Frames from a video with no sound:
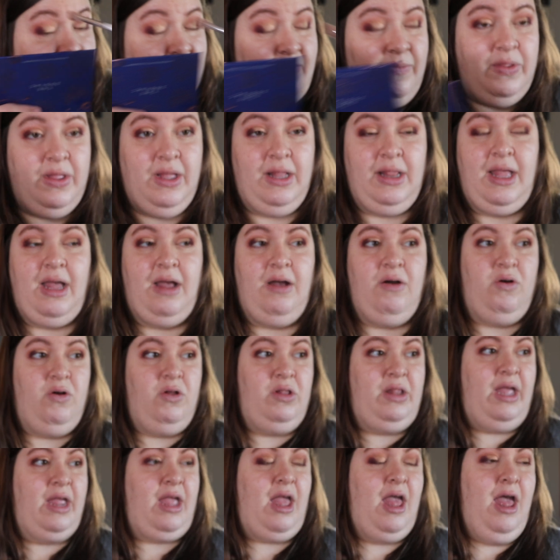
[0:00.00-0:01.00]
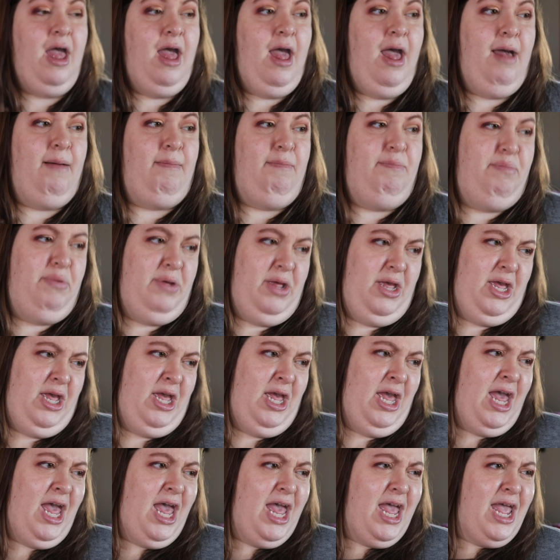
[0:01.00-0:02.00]
something, that whole, like,
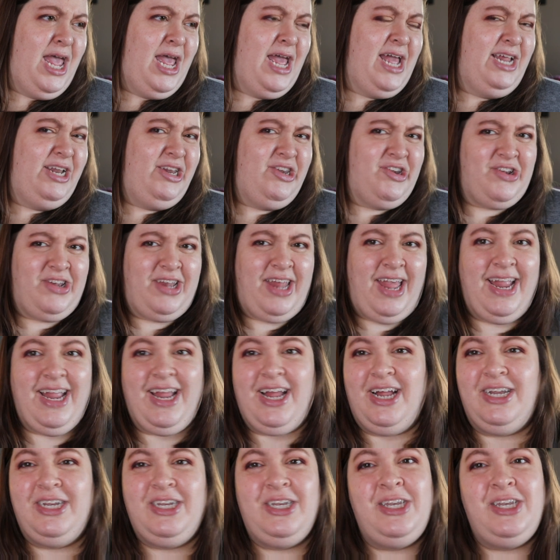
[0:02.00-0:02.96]
bitch, like,